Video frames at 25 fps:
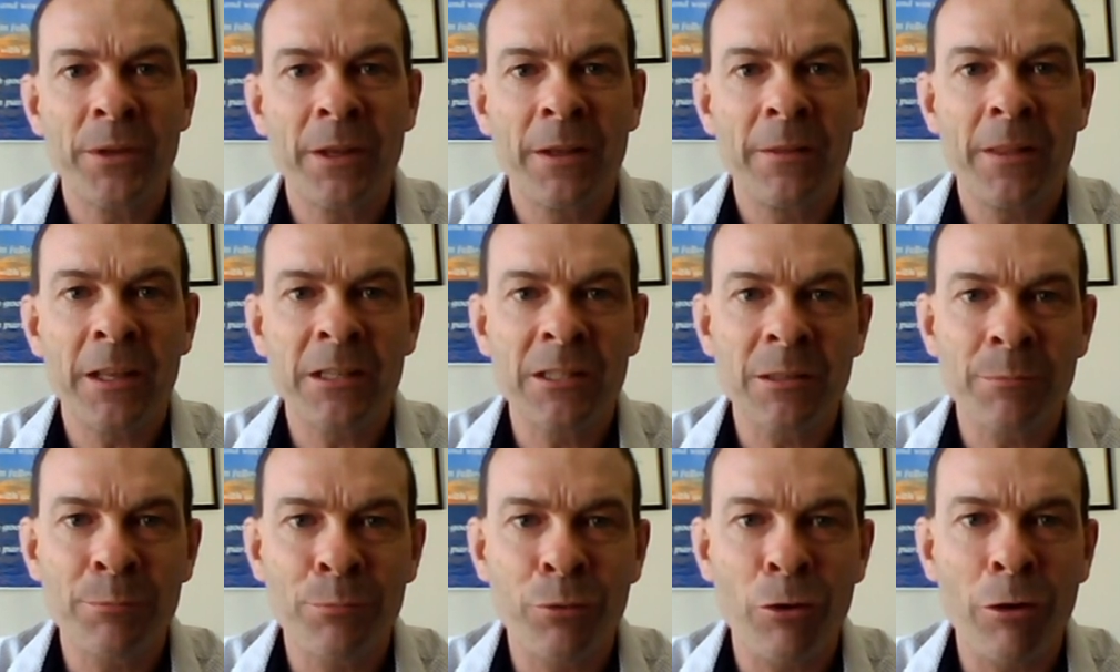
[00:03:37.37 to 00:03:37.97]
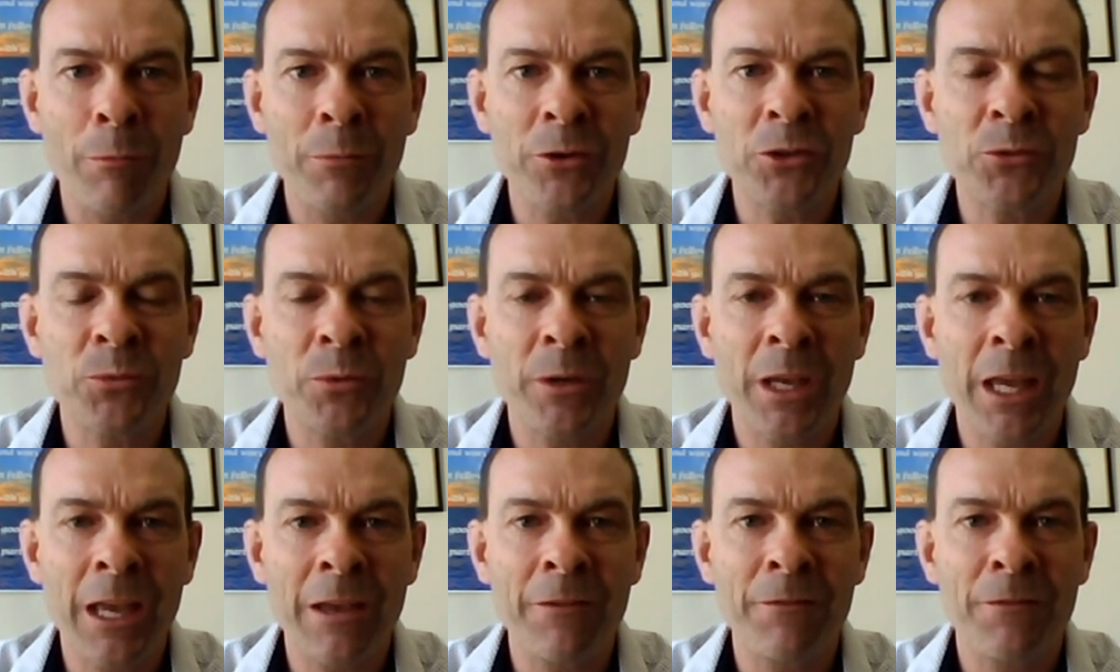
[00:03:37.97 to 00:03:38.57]
That's a promise
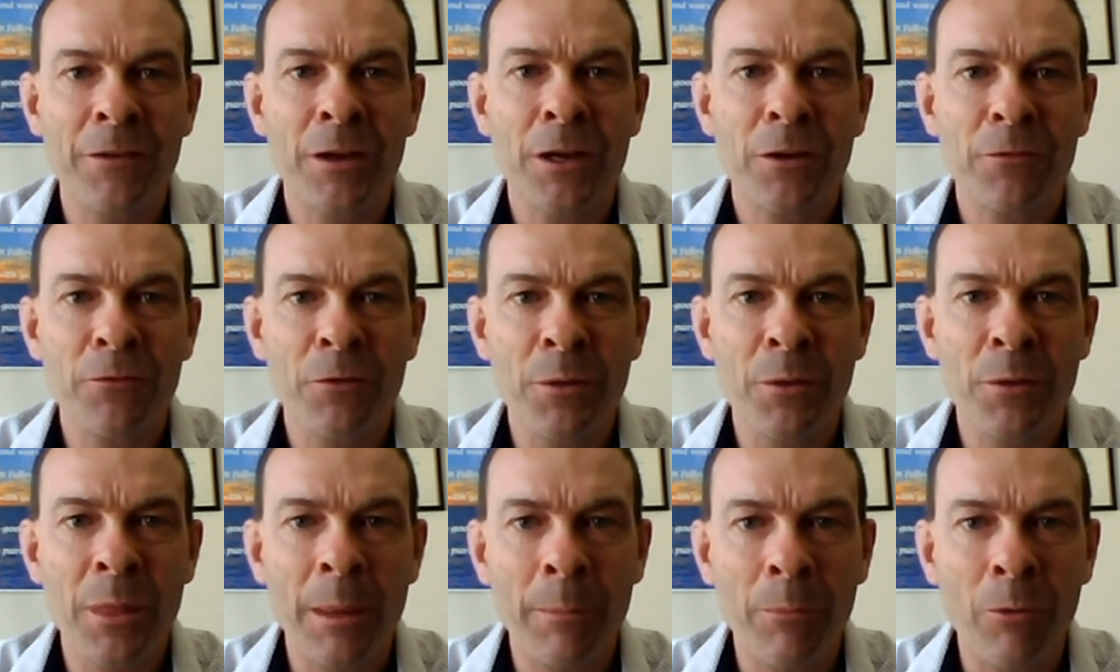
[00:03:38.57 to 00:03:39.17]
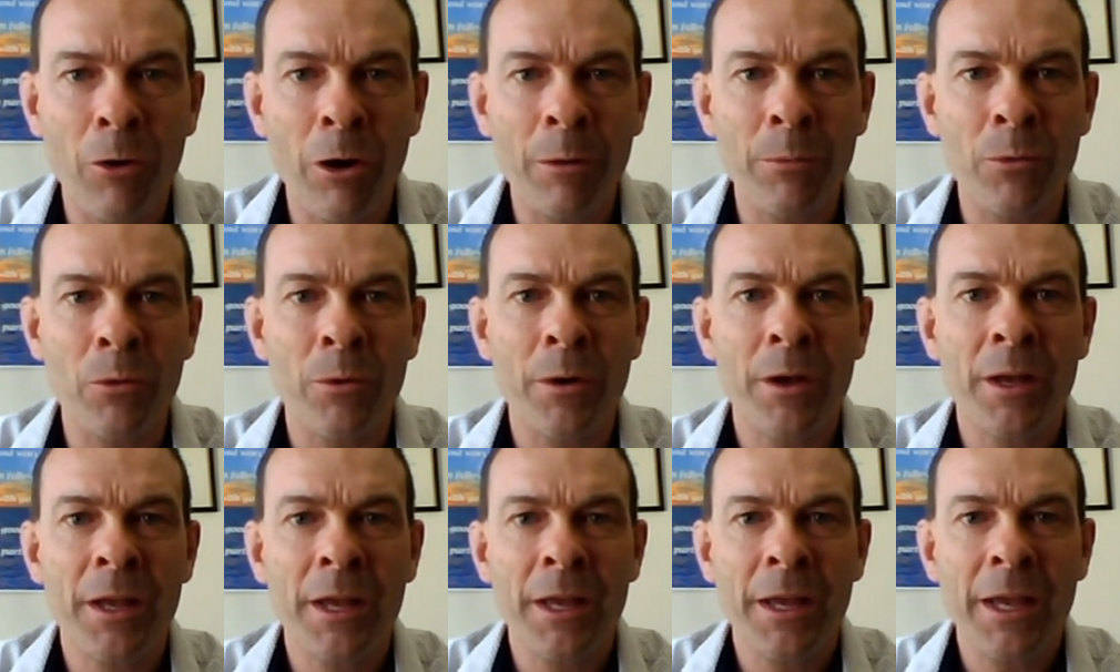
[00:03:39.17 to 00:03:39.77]
we have from the Bible.
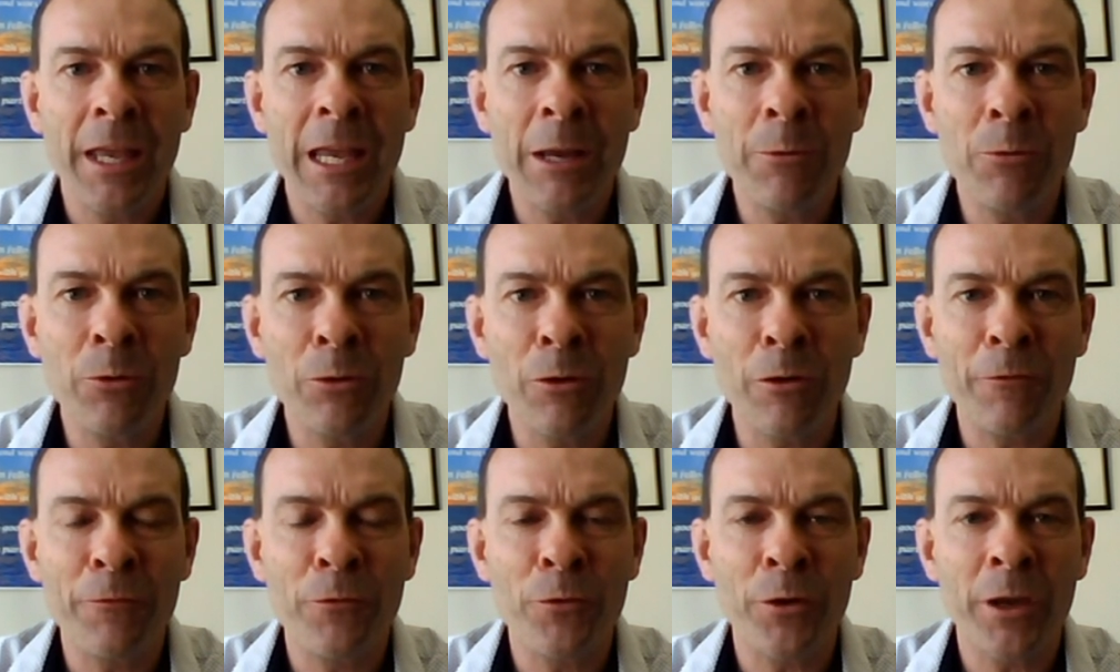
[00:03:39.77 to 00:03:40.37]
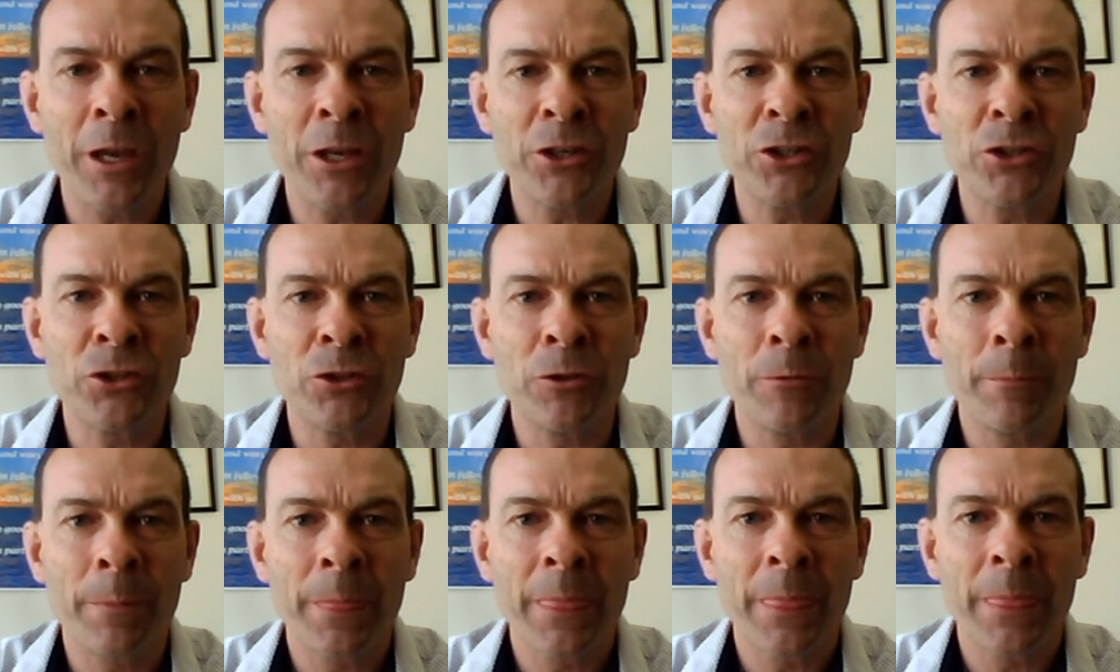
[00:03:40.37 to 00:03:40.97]
He will not forget
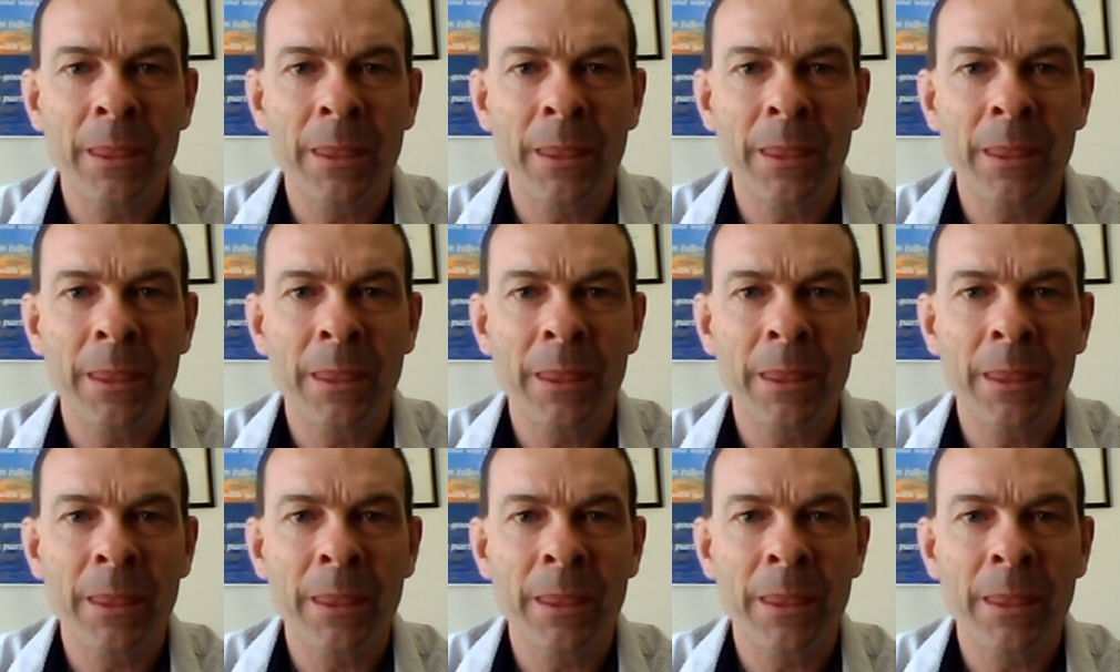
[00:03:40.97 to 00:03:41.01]
you.